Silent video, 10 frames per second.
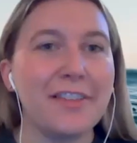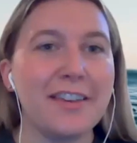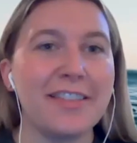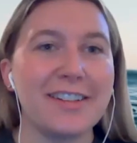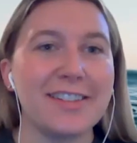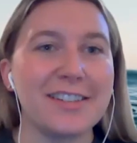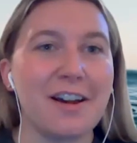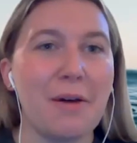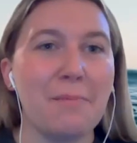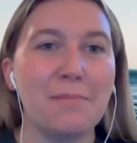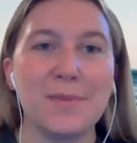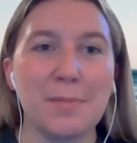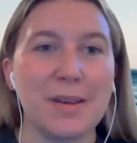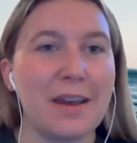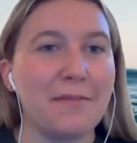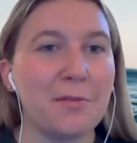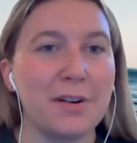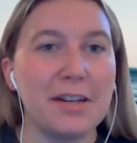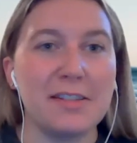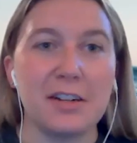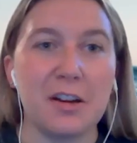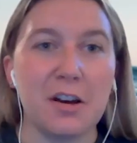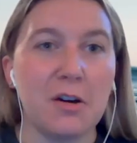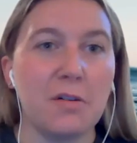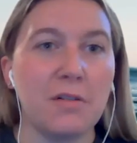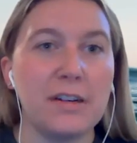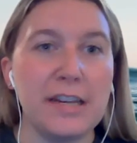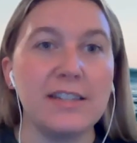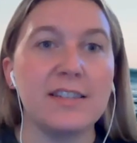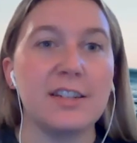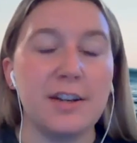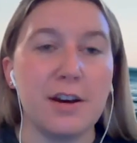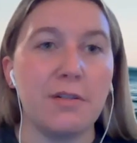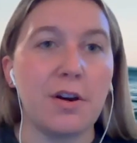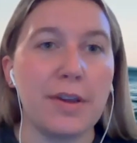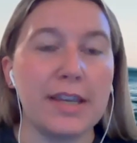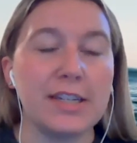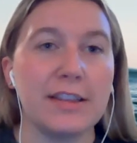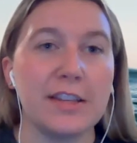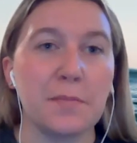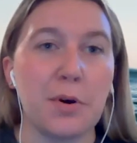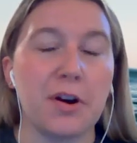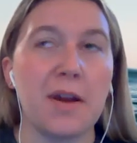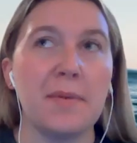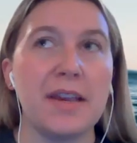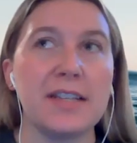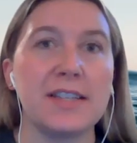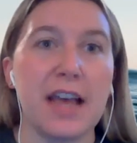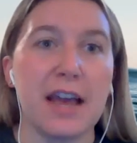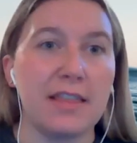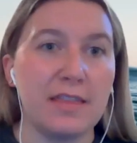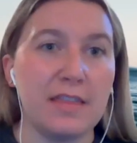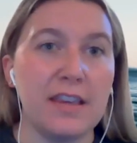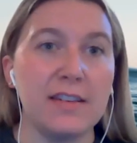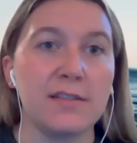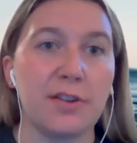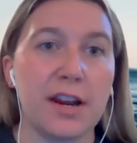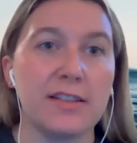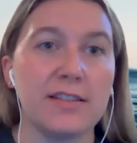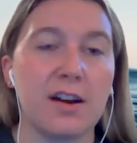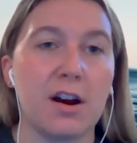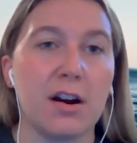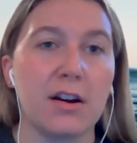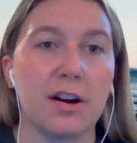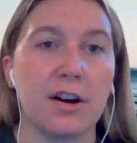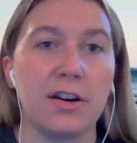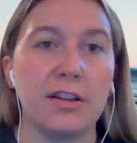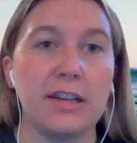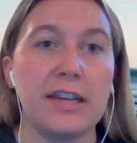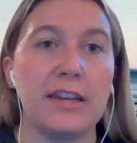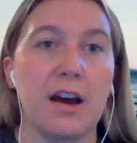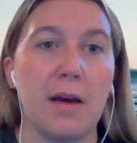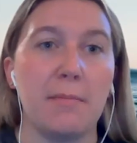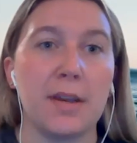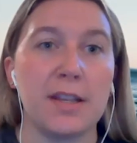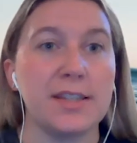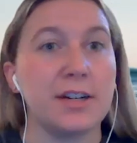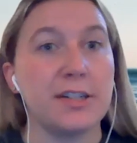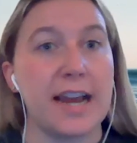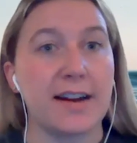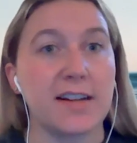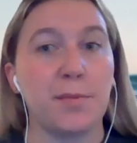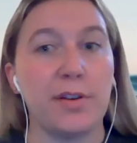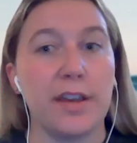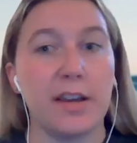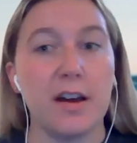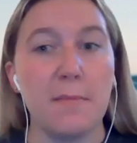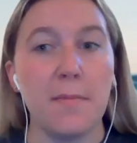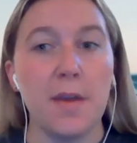think that's something everyone needs to know going into this program, is that these grants are currently considered taxable income.